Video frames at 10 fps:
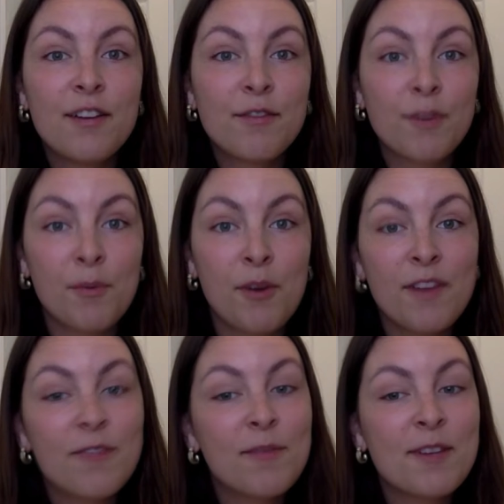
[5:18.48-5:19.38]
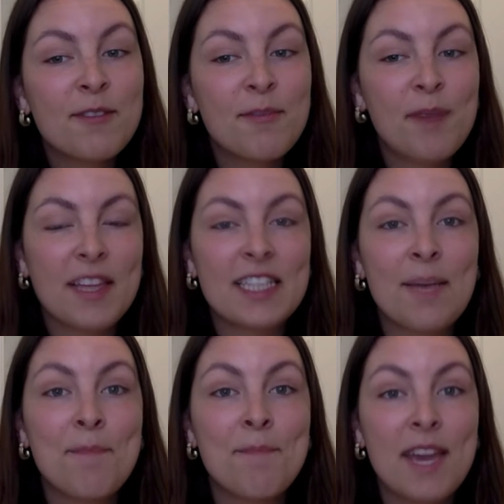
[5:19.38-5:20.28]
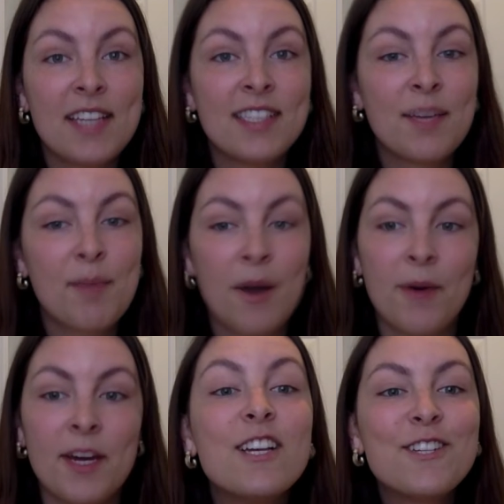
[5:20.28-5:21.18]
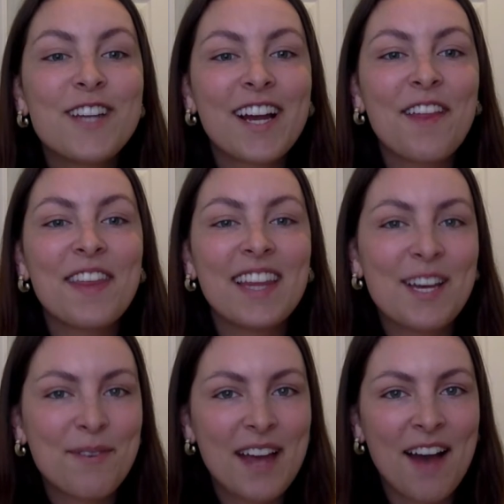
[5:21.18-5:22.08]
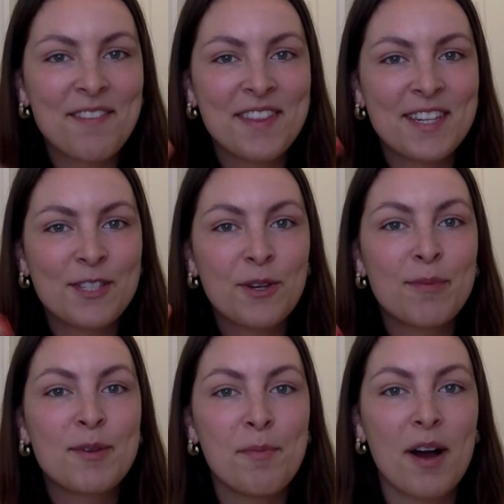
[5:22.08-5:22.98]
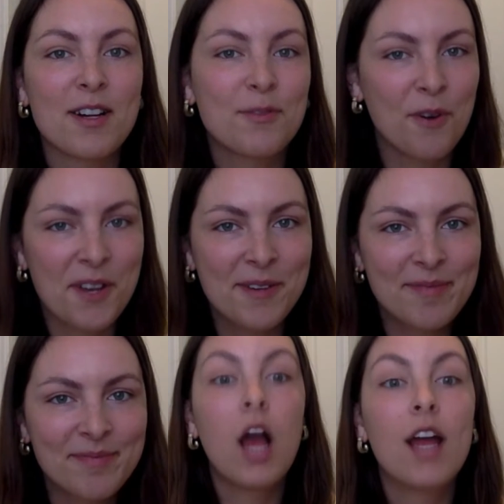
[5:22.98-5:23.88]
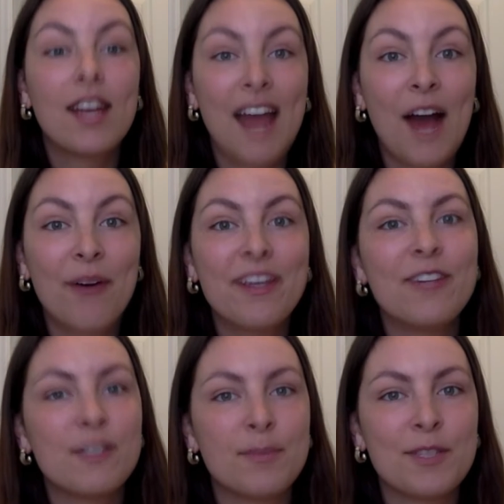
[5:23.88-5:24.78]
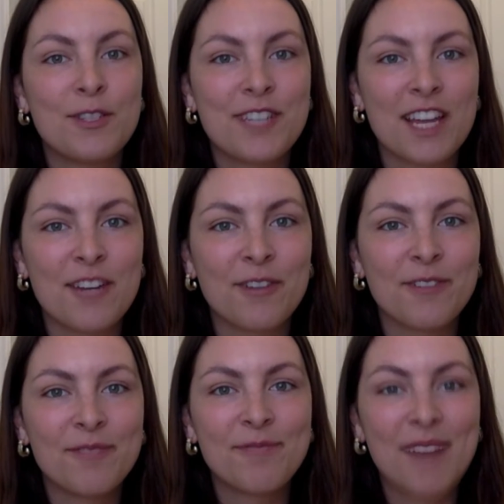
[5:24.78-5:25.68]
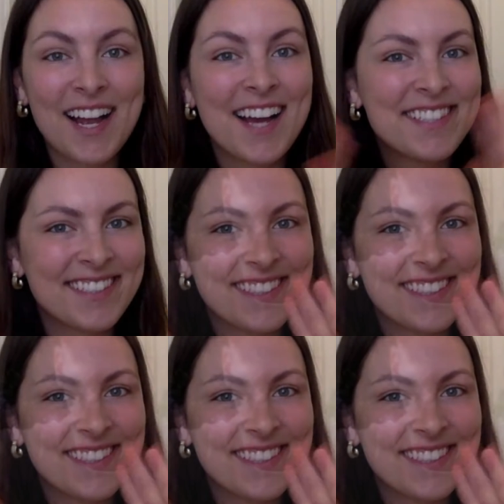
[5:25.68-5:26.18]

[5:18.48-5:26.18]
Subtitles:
For more information about this amazing poet, check out the link we have in the description box for you. Now, here's Mr. Daniel. Bye, guys.